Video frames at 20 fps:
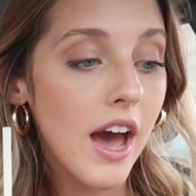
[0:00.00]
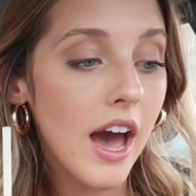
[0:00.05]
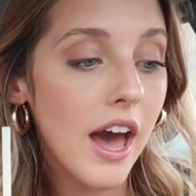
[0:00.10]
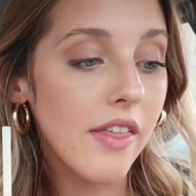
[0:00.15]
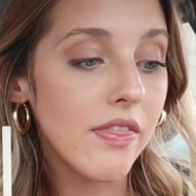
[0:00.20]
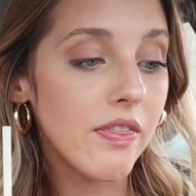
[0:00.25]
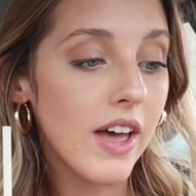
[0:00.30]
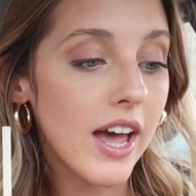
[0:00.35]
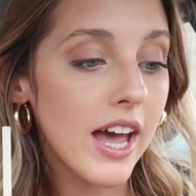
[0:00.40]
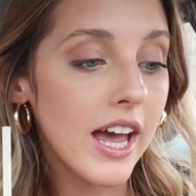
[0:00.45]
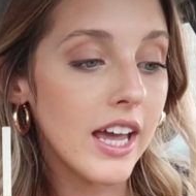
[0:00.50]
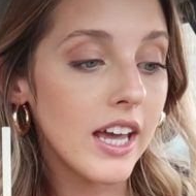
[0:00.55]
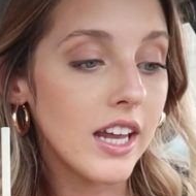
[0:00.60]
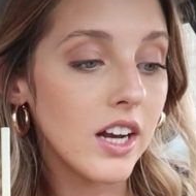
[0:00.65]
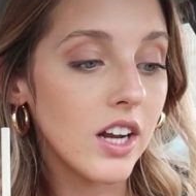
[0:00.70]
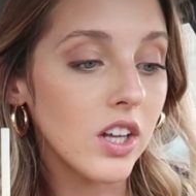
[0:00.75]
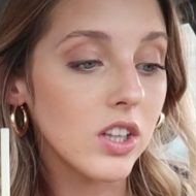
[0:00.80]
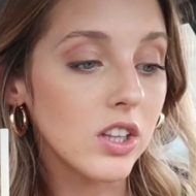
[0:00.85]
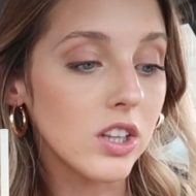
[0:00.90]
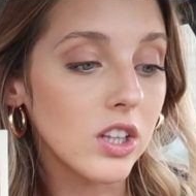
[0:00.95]
and
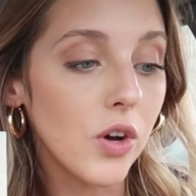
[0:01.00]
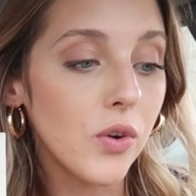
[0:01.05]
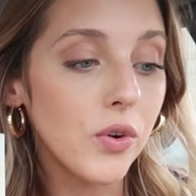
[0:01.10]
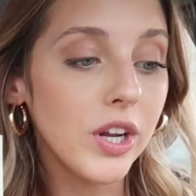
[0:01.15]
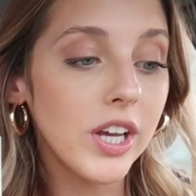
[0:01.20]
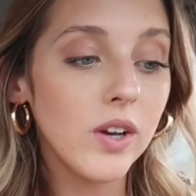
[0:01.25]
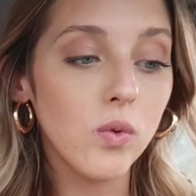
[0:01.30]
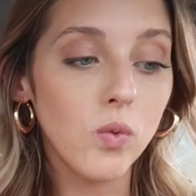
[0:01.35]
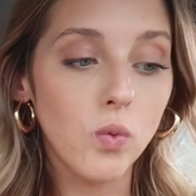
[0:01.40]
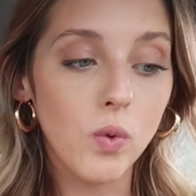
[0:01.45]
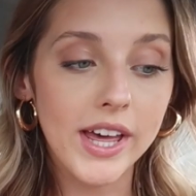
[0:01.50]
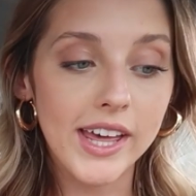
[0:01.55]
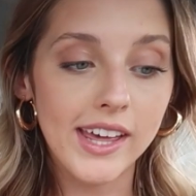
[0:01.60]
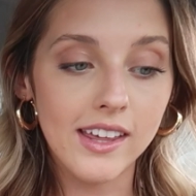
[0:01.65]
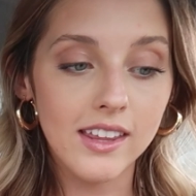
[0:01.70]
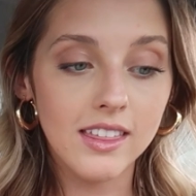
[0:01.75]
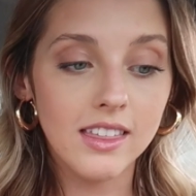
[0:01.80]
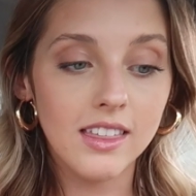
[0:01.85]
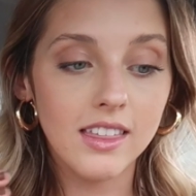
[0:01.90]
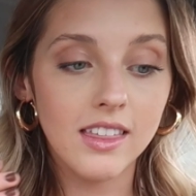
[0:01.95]
then load it
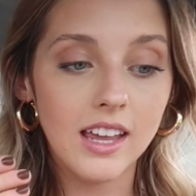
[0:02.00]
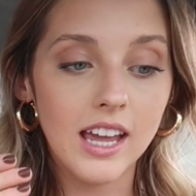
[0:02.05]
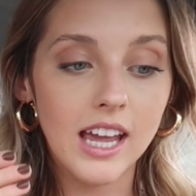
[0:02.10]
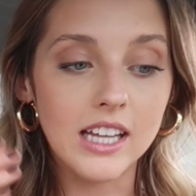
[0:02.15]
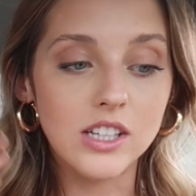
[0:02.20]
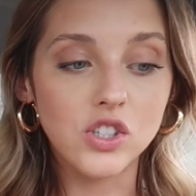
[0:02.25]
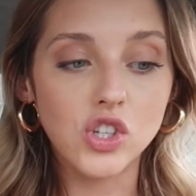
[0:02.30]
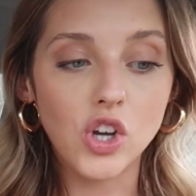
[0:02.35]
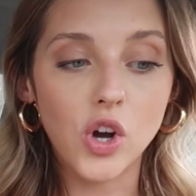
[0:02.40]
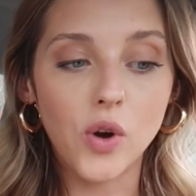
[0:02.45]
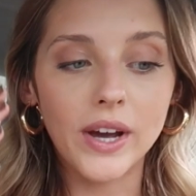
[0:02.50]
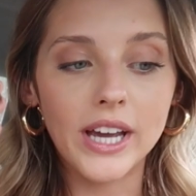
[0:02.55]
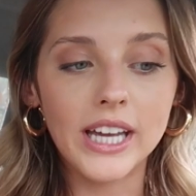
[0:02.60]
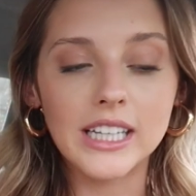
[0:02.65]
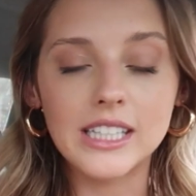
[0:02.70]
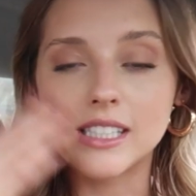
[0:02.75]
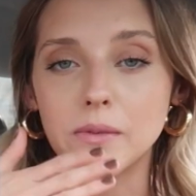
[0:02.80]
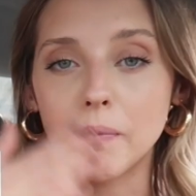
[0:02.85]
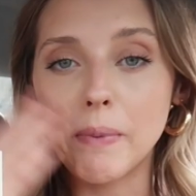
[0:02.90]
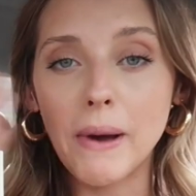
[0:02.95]
with, and so
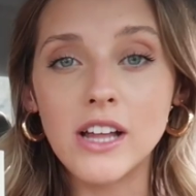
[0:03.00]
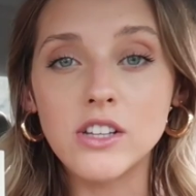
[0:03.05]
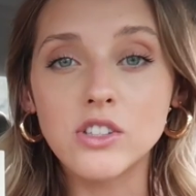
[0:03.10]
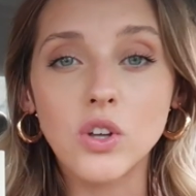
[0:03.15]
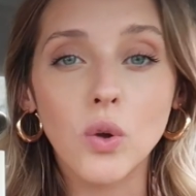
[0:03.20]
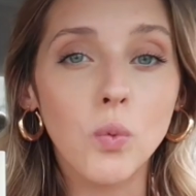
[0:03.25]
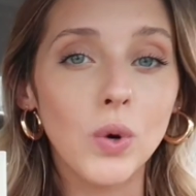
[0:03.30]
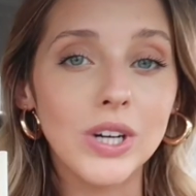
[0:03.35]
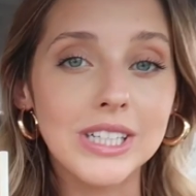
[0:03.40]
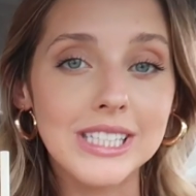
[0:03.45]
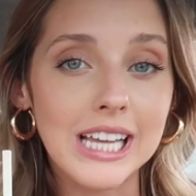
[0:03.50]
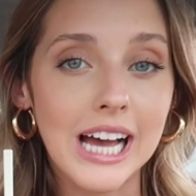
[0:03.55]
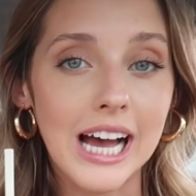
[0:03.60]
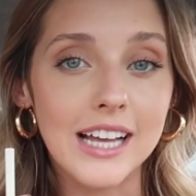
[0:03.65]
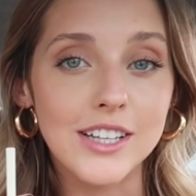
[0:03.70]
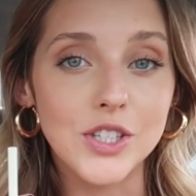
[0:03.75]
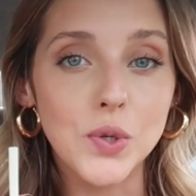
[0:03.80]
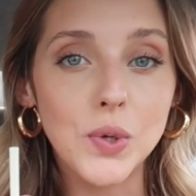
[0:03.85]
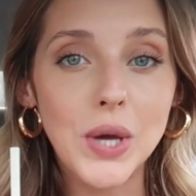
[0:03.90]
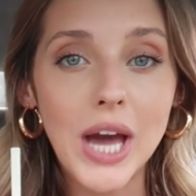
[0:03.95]
it depends on what
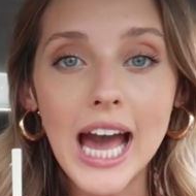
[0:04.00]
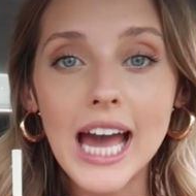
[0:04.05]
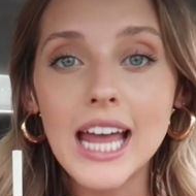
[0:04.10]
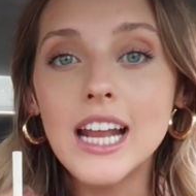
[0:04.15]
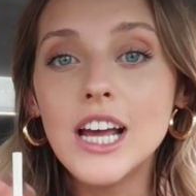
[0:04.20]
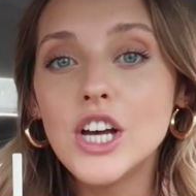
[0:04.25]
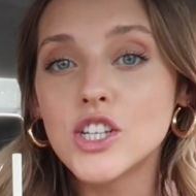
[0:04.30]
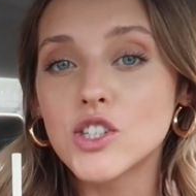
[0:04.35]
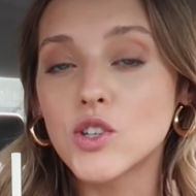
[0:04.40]
size you get.